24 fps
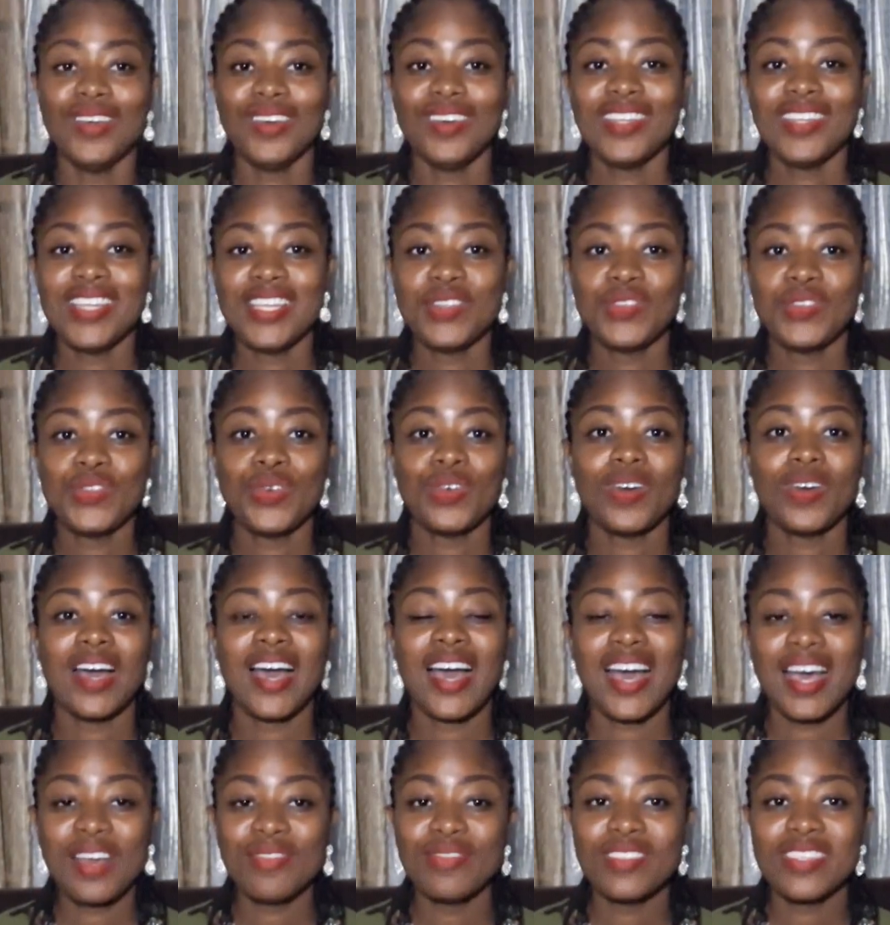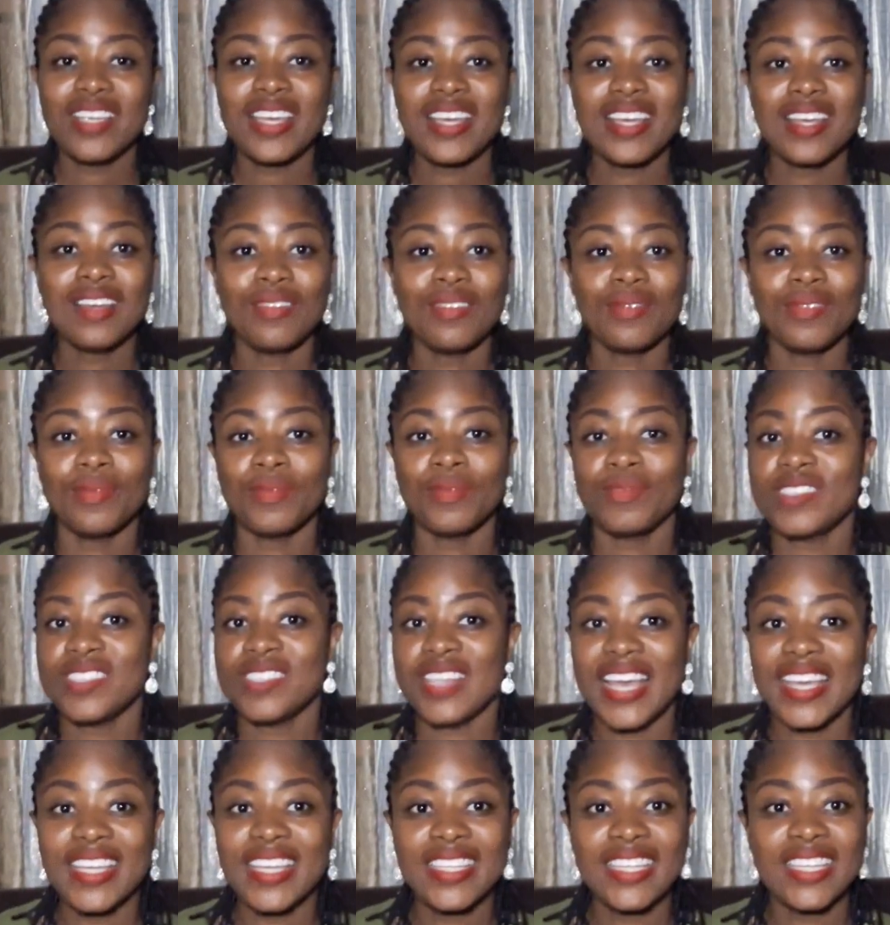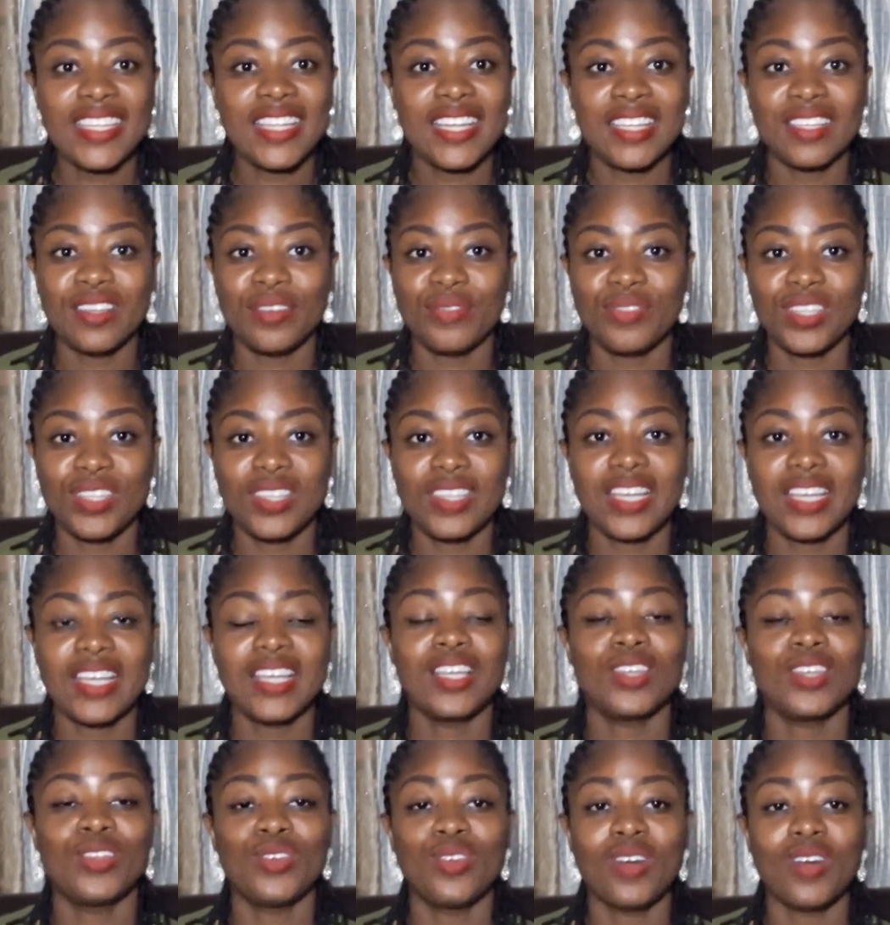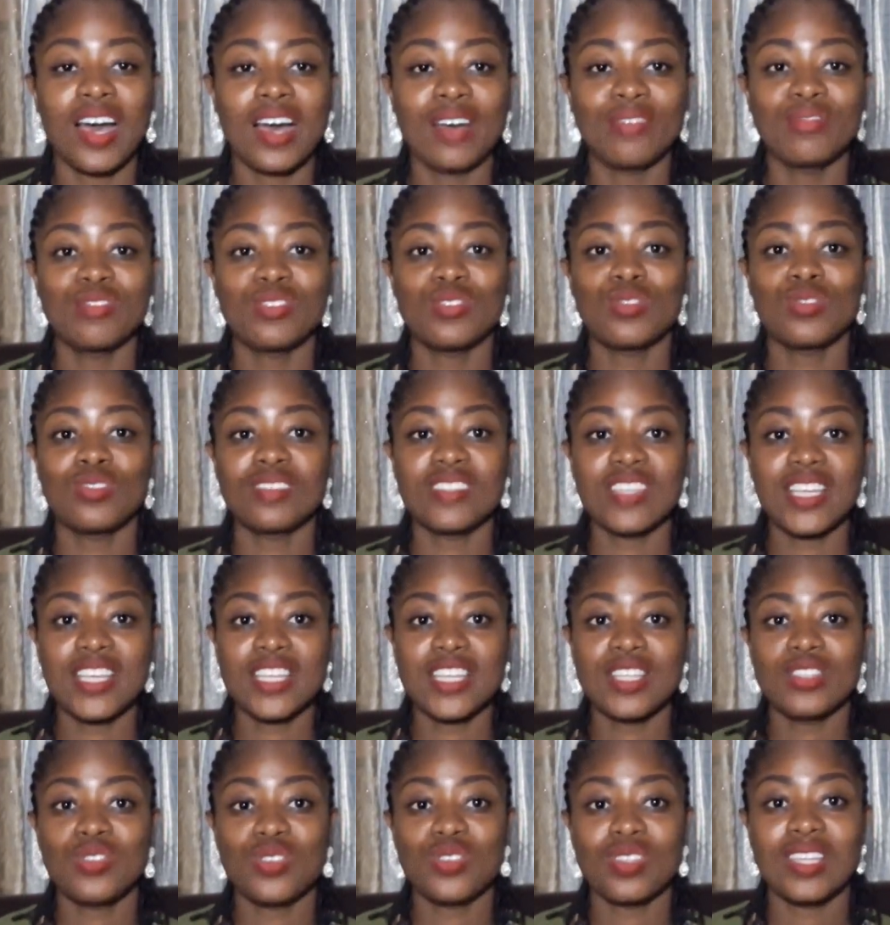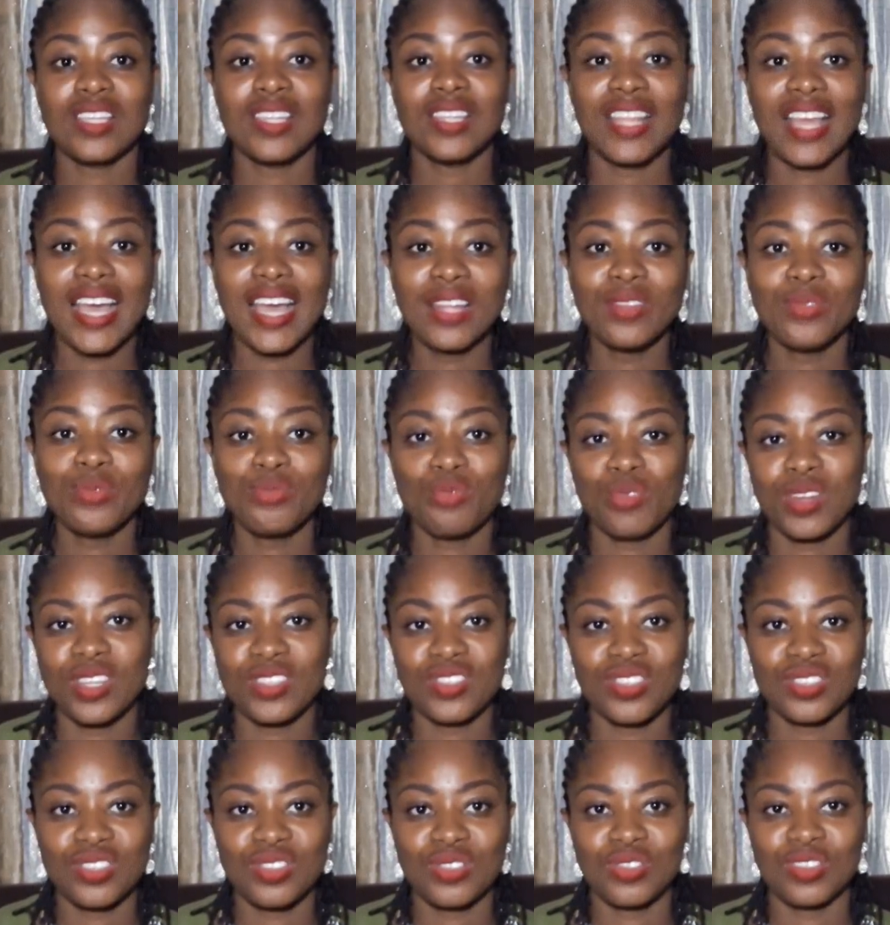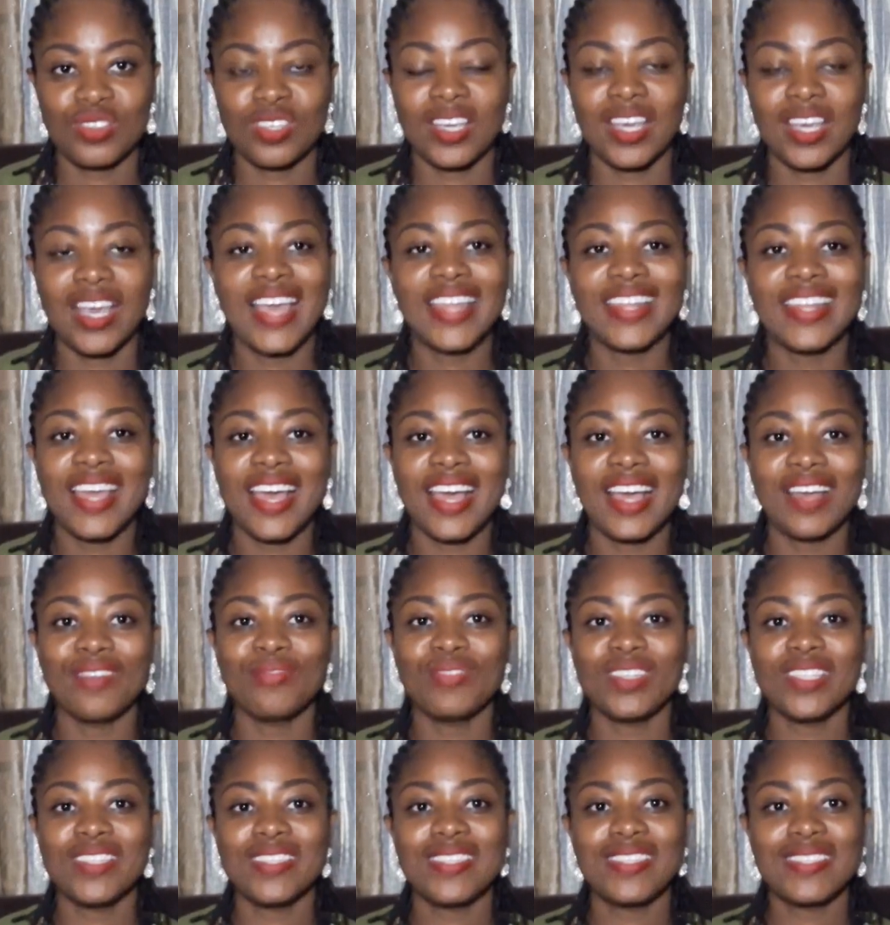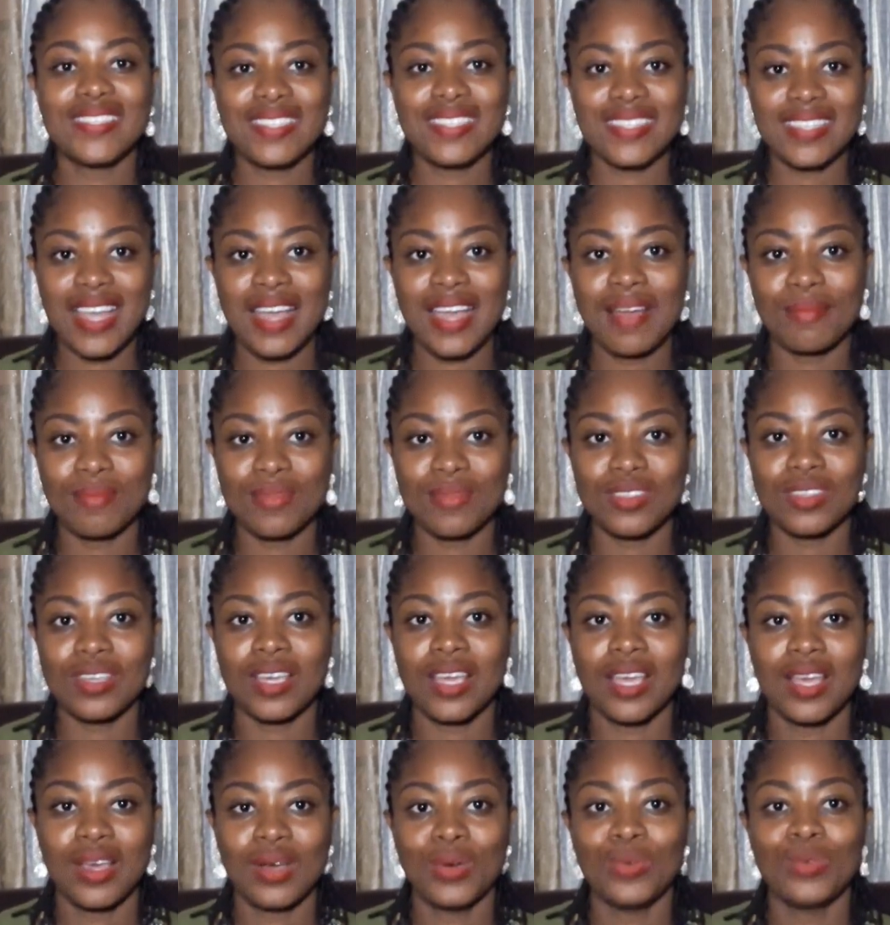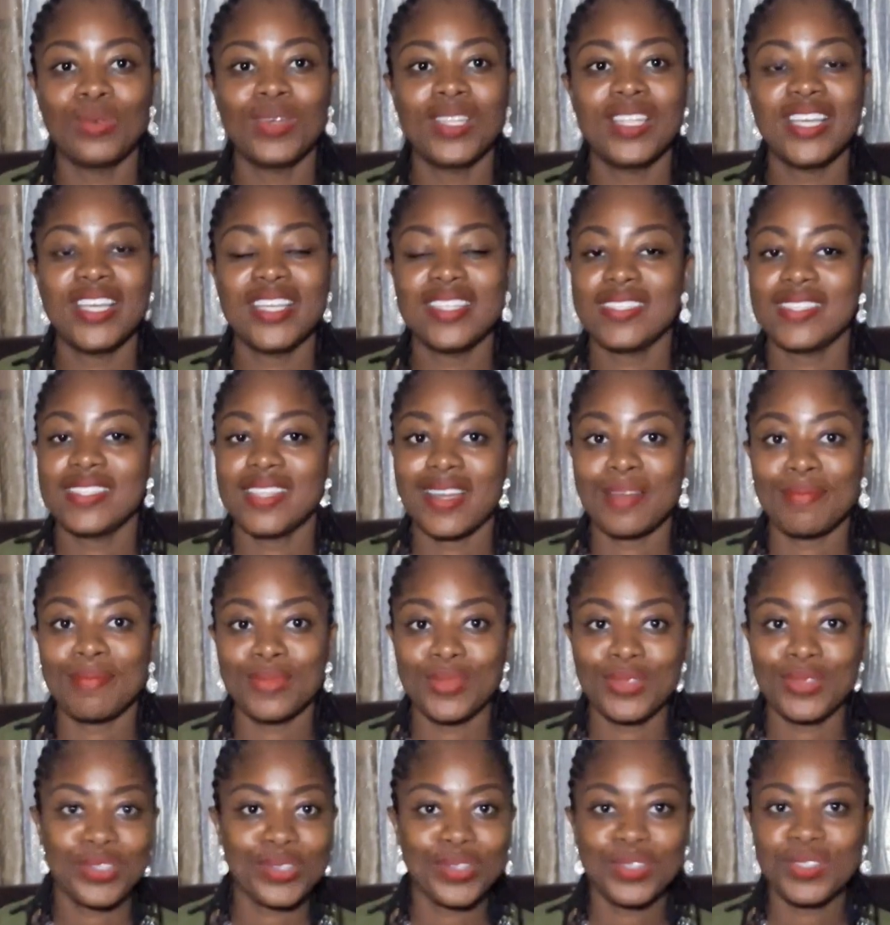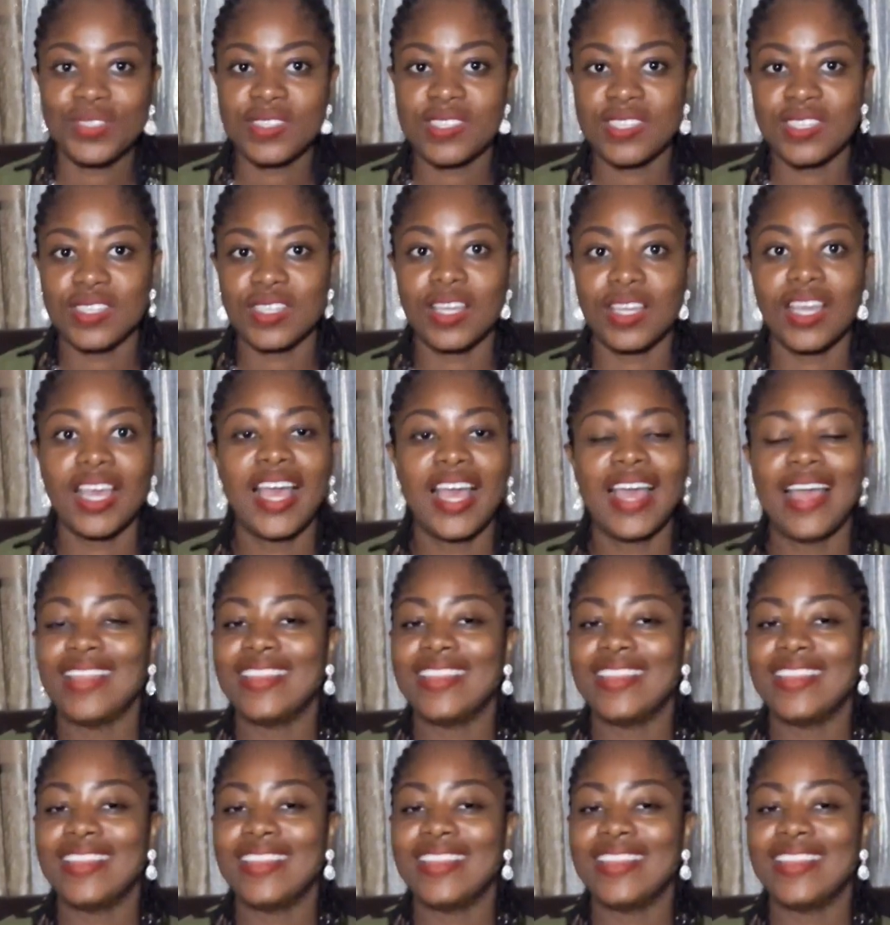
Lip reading: Okay, so after signing and everything, you have to take it to the land registry and have it stamped with a stamp duty